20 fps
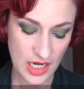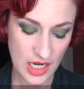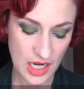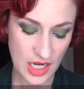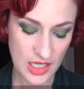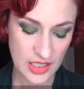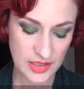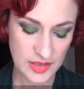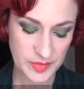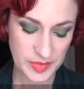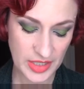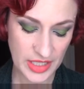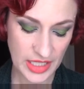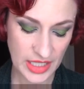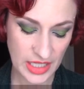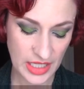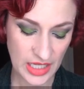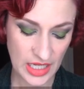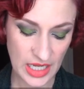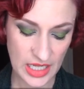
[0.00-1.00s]

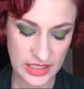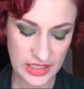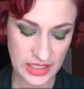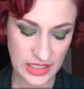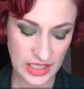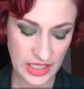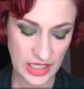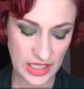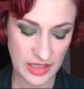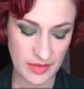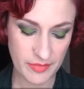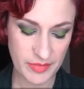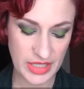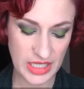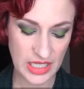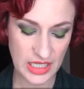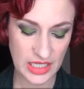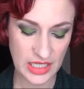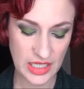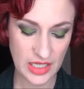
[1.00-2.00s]
cosplay at the
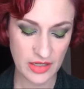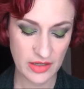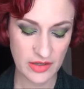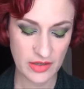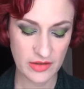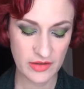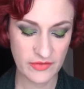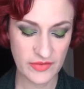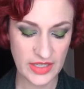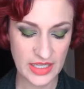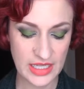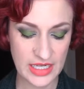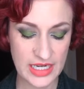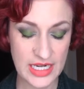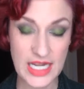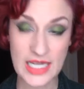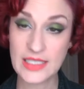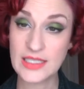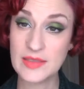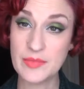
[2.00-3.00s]
beginning of
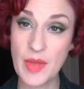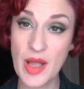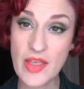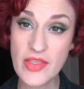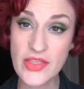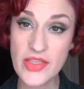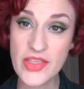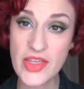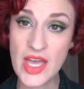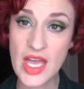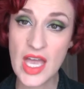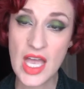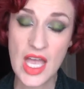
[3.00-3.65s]
next month,